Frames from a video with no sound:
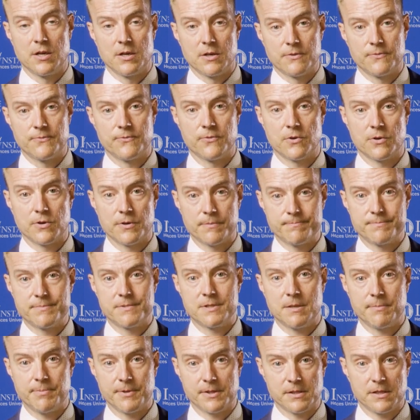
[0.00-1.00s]
for
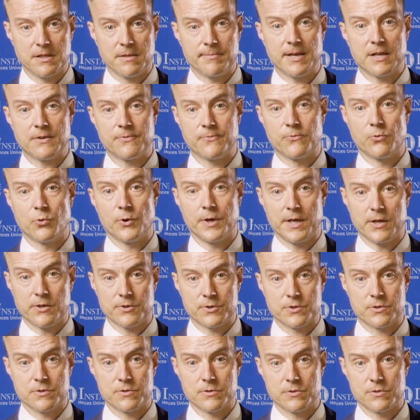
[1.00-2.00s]
typically about 4
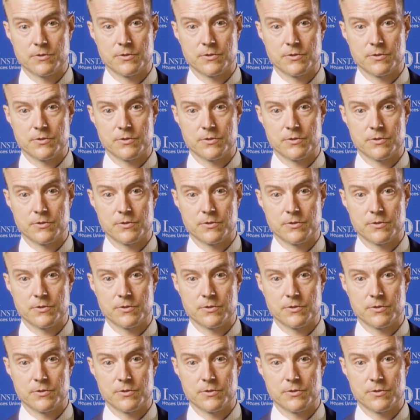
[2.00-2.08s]
years.